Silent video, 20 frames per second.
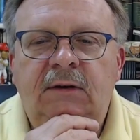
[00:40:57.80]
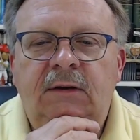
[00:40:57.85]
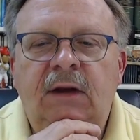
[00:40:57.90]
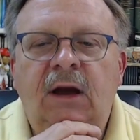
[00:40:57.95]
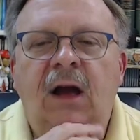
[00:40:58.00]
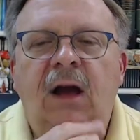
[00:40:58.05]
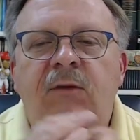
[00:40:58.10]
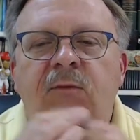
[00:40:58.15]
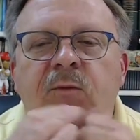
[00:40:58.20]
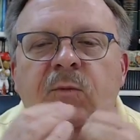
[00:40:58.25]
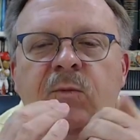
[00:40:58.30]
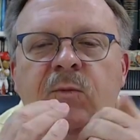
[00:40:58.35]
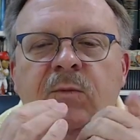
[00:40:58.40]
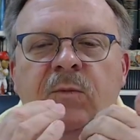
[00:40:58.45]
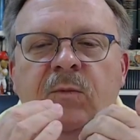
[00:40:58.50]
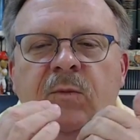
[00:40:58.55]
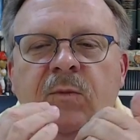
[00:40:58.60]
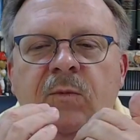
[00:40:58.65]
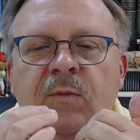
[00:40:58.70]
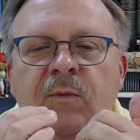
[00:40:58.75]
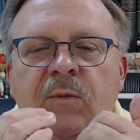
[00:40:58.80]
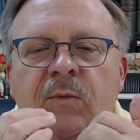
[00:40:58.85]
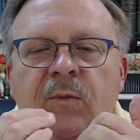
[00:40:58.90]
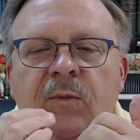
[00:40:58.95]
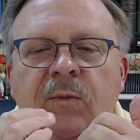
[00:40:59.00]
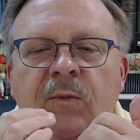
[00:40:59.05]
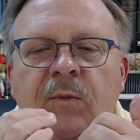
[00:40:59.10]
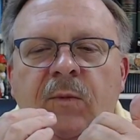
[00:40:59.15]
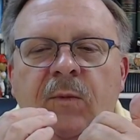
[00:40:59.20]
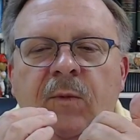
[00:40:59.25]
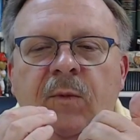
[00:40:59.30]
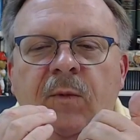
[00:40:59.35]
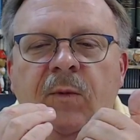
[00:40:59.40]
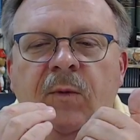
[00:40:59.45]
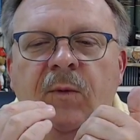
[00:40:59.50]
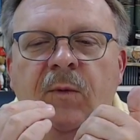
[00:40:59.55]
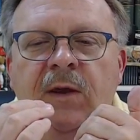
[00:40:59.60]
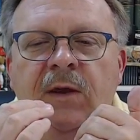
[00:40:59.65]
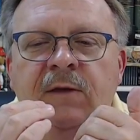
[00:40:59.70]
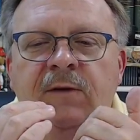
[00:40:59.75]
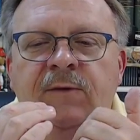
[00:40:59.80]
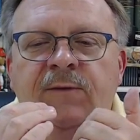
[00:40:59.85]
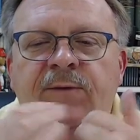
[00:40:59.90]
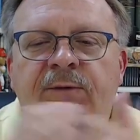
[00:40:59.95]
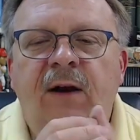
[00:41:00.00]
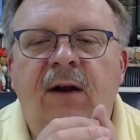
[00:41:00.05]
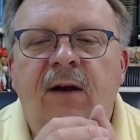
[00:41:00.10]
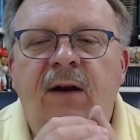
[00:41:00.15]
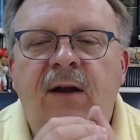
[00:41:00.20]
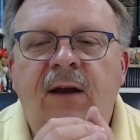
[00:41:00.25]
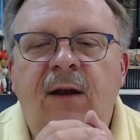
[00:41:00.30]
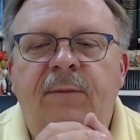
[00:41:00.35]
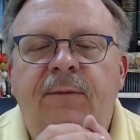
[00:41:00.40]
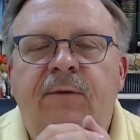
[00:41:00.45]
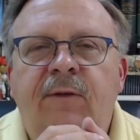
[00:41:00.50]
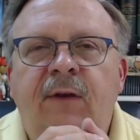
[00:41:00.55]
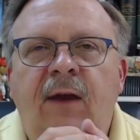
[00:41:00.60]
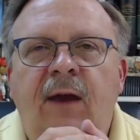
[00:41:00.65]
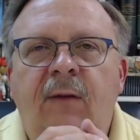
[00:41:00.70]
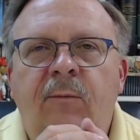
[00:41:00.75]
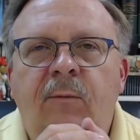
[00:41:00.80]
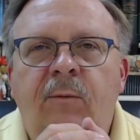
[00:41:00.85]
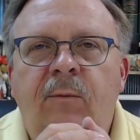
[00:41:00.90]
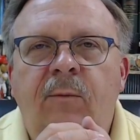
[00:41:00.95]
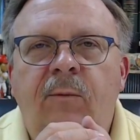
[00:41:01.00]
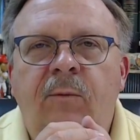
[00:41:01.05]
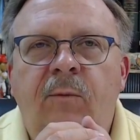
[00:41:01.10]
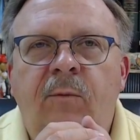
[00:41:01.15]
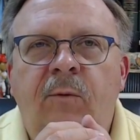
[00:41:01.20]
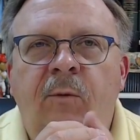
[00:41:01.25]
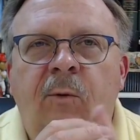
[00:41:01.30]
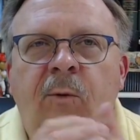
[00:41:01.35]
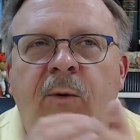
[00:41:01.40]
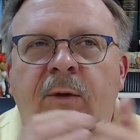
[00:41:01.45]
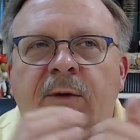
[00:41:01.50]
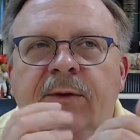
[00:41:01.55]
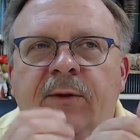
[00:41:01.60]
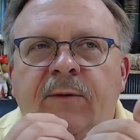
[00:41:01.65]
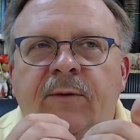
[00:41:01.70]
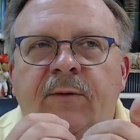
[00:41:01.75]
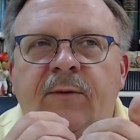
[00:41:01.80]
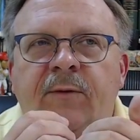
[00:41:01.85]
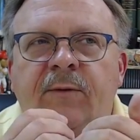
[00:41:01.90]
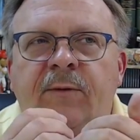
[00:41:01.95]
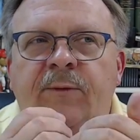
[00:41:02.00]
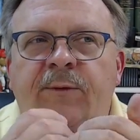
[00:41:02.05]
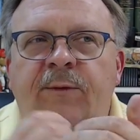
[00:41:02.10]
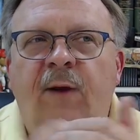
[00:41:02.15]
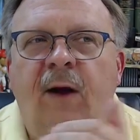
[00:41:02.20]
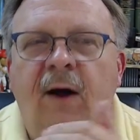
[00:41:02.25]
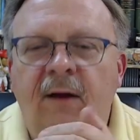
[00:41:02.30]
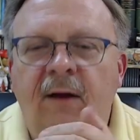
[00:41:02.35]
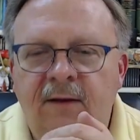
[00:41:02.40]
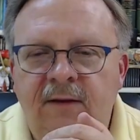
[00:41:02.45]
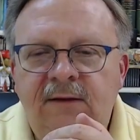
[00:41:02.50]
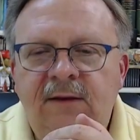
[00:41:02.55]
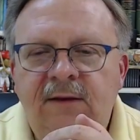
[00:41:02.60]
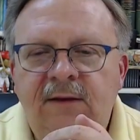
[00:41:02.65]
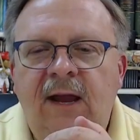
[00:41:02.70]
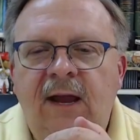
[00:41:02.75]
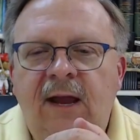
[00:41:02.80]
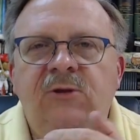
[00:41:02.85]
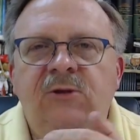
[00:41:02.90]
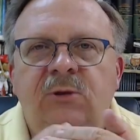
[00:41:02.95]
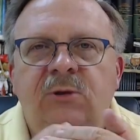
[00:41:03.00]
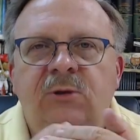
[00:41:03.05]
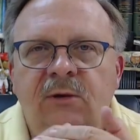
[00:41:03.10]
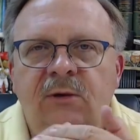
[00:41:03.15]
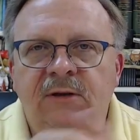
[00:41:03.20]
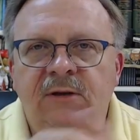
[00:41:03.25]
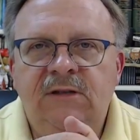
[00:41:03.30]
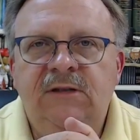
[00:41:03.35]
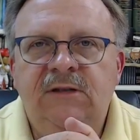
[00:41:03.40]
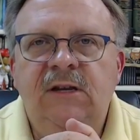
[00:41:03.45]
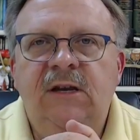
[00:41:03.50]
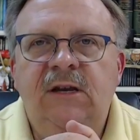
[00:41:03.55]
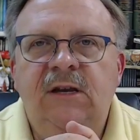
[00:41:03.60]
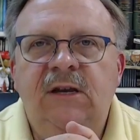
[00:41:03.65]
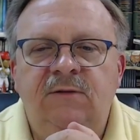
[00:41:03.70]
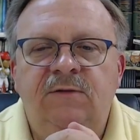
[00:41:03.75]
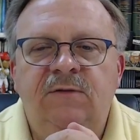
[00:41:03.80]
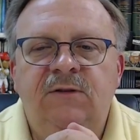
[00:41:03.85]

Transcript: God is very upset with the fallen nature and sins